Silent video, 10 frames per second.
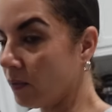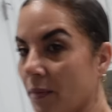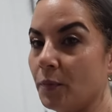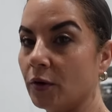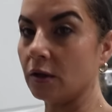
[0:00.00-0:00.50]

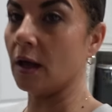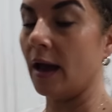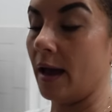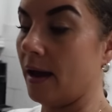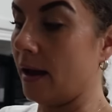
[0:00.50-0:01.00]
we put
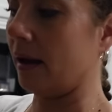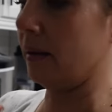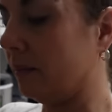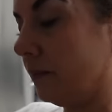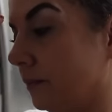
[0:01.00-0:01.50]

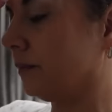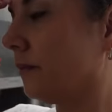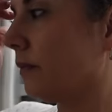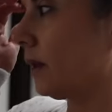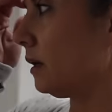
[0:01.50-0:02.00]
a
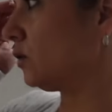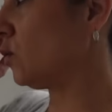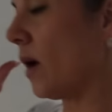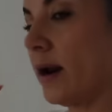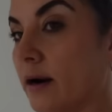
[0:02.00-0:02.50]

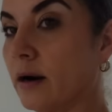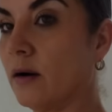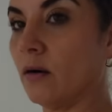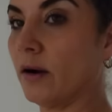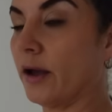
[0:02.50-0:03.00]
sweater on